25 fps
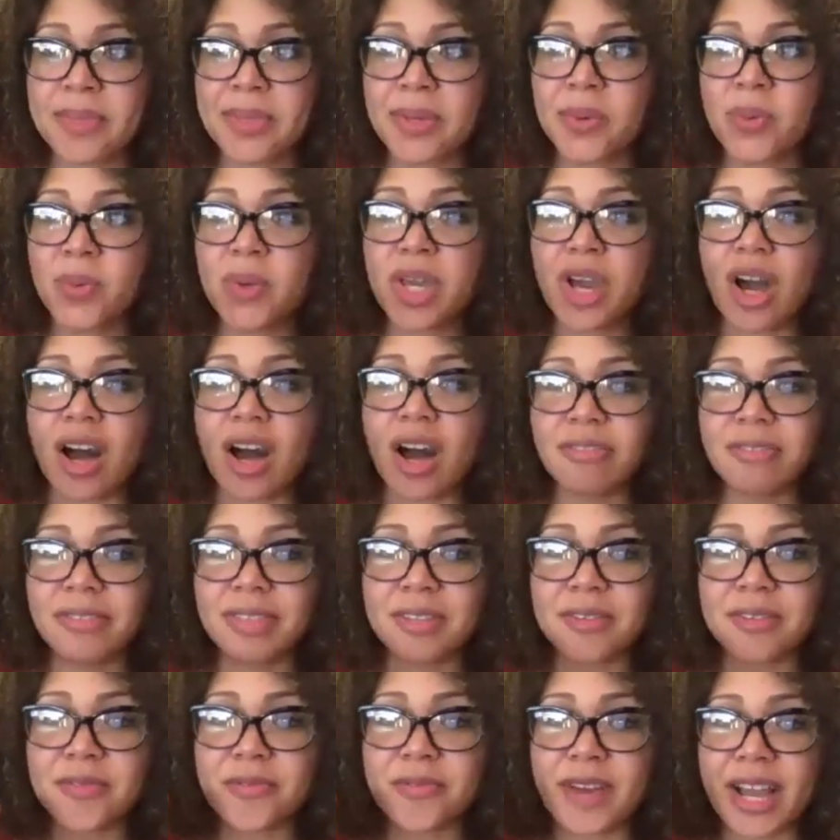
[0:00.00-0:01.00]
we
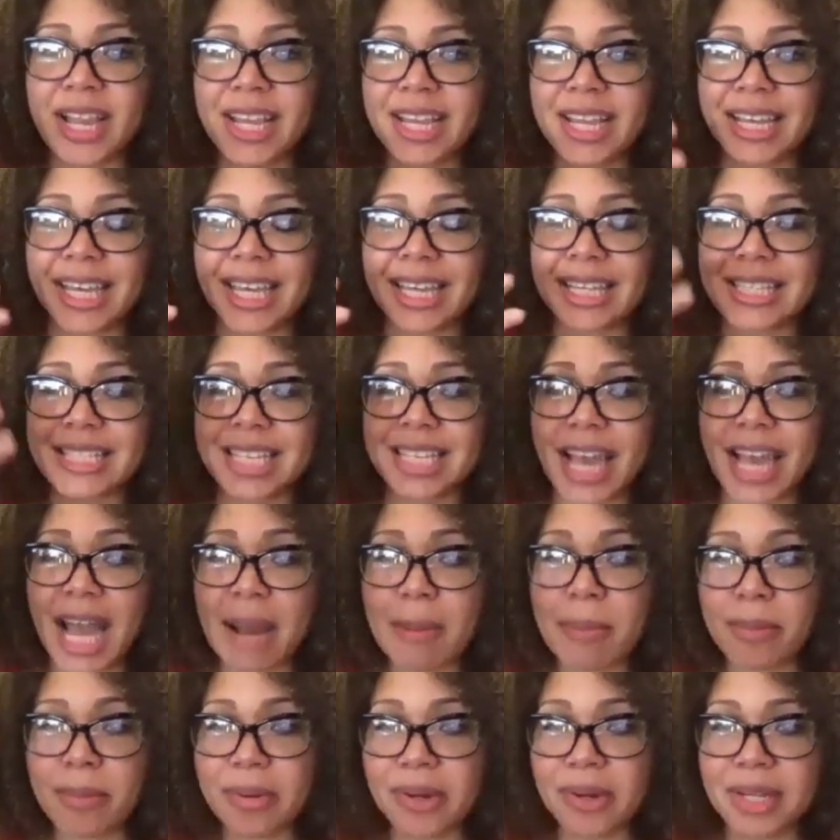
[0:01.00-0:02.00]
often fight against
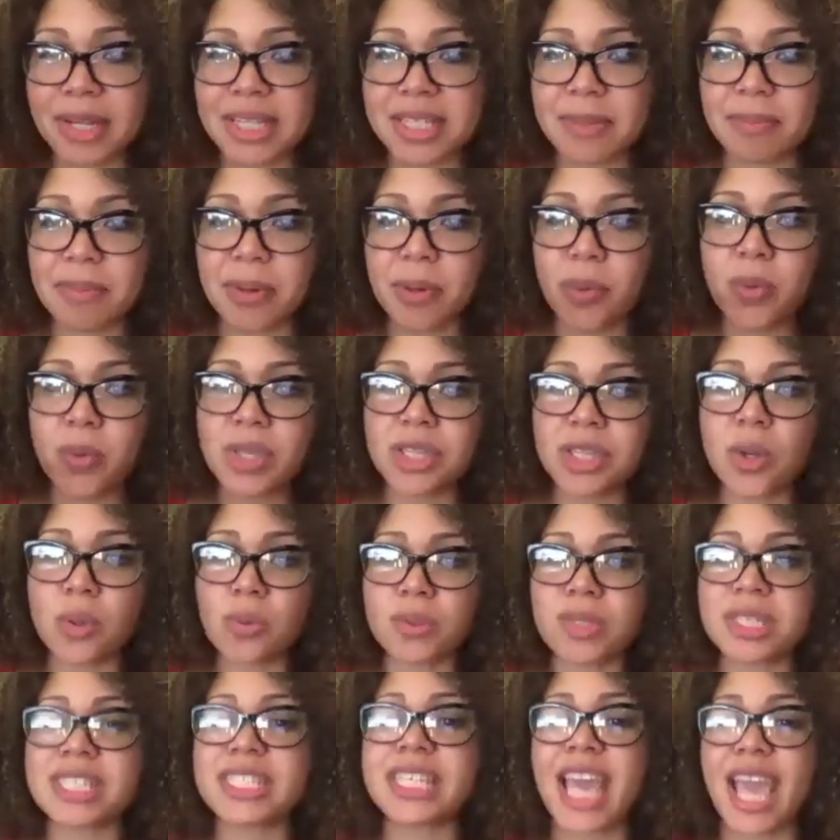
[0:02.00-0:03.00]
capitalism, but we don't
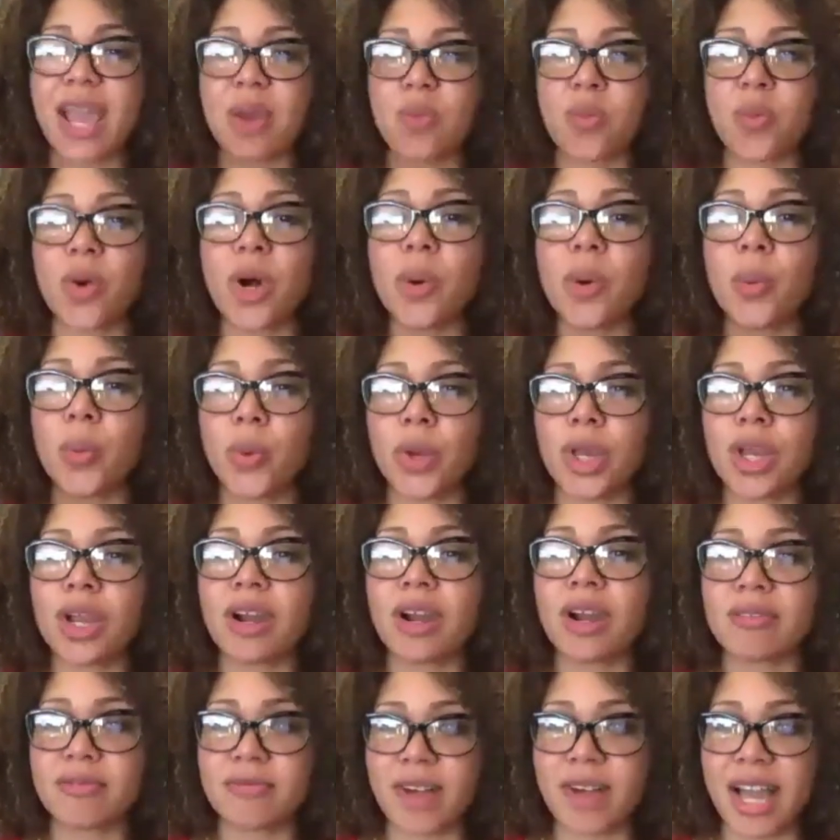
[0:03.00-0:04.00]
say what we
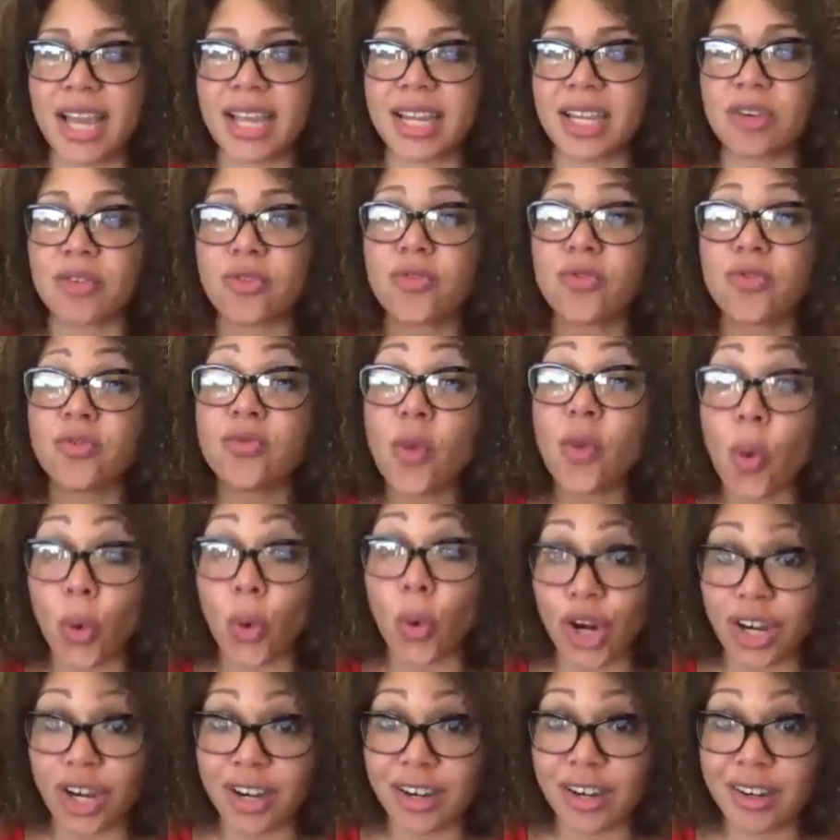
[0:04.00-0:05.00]
are fighting for
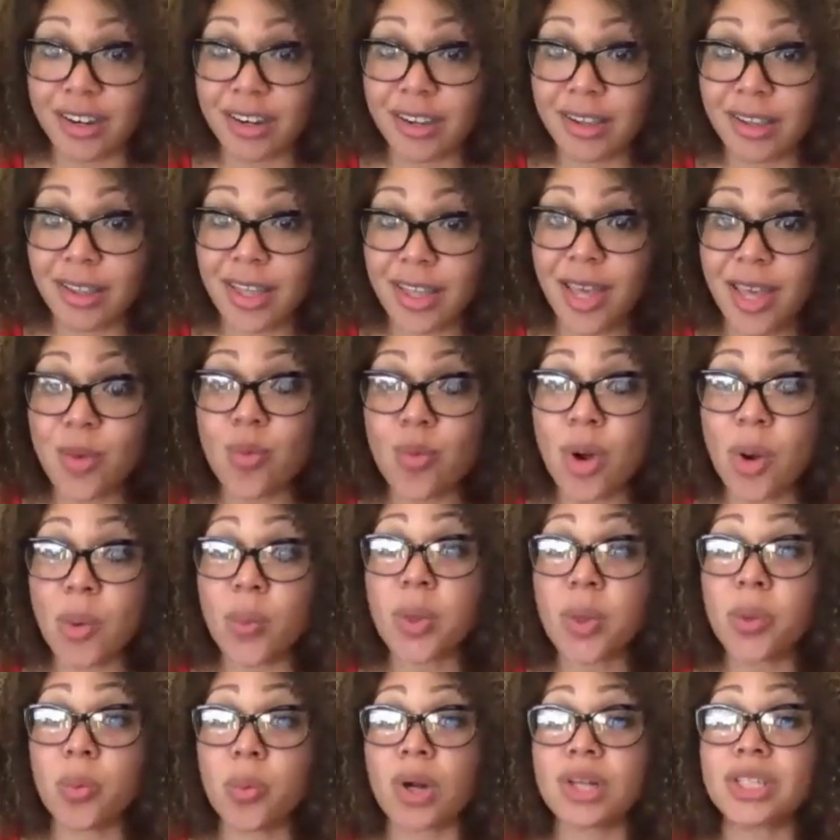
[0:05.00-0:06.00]
and what
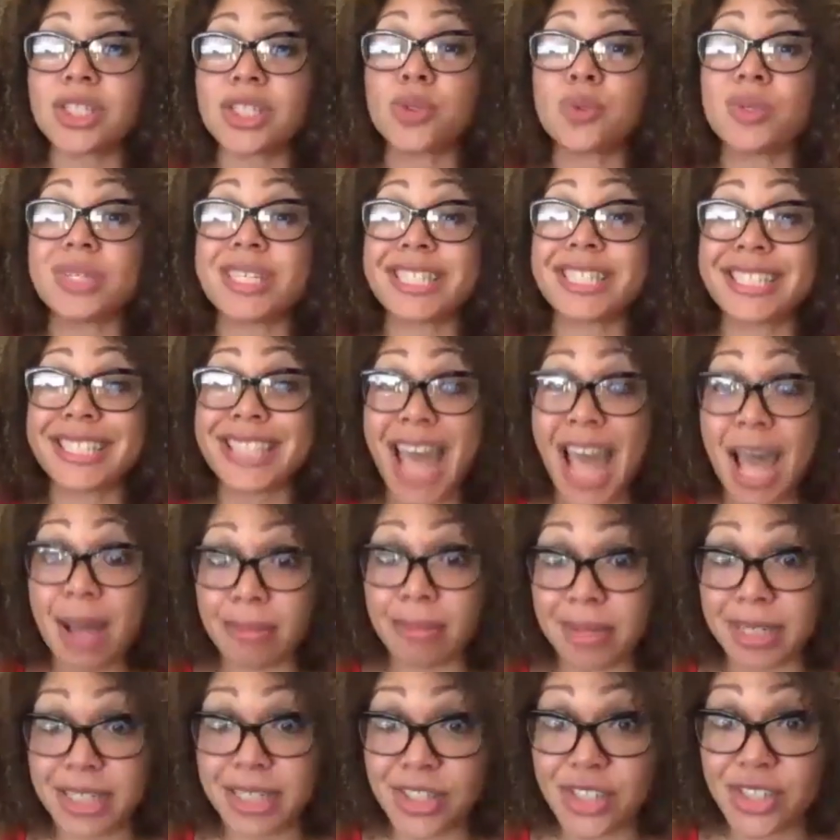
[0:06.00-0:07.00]
we want to
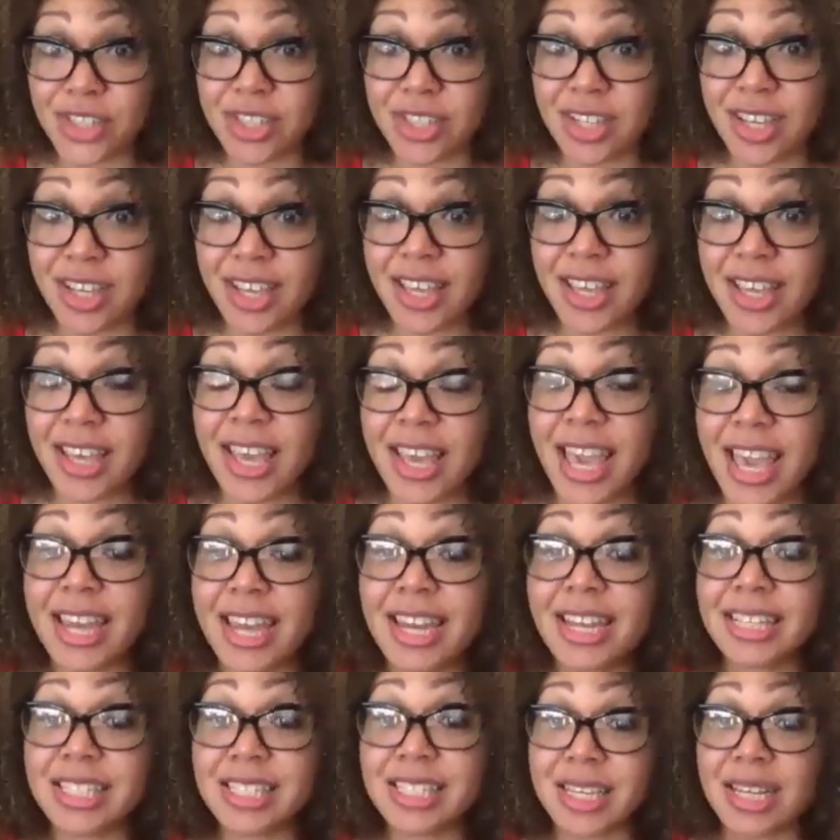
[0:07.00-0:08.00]
establish. And
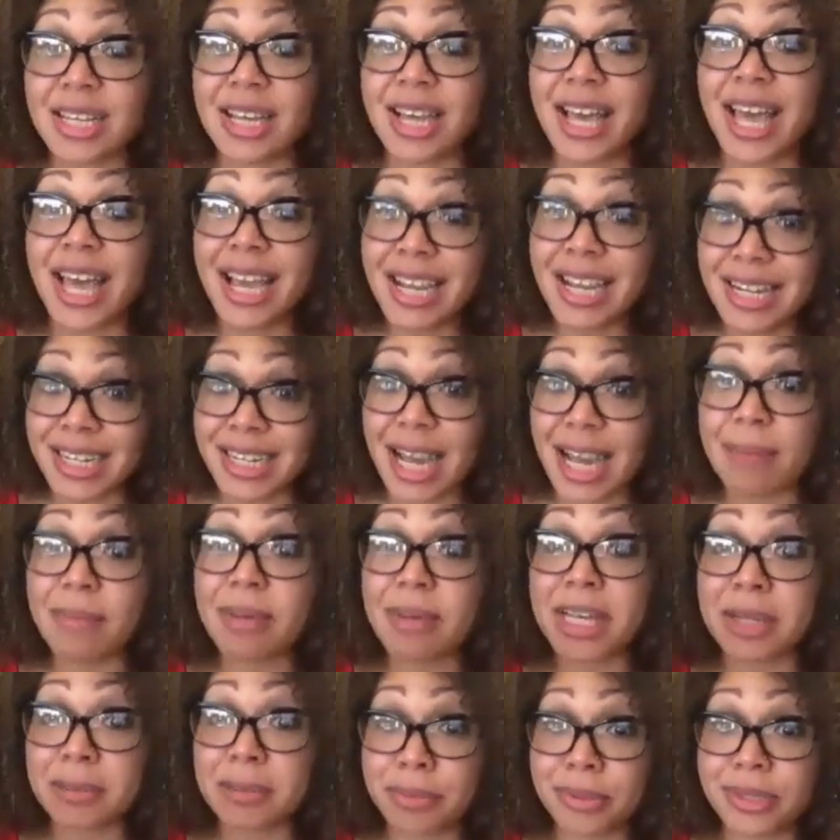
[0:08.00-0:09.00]
it's an
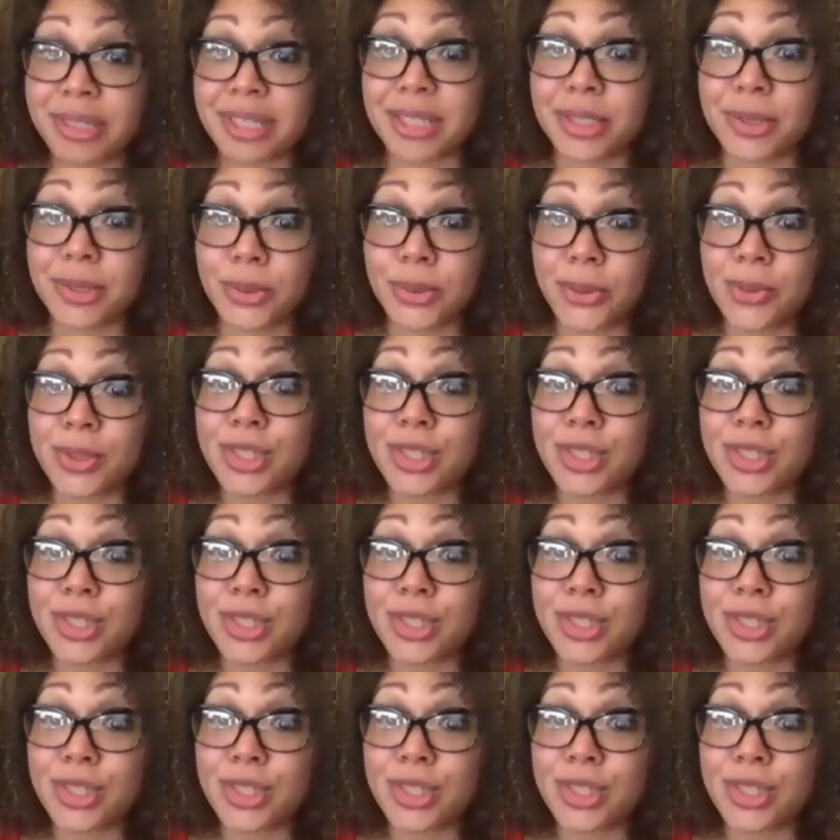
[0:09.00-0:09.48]
economic and political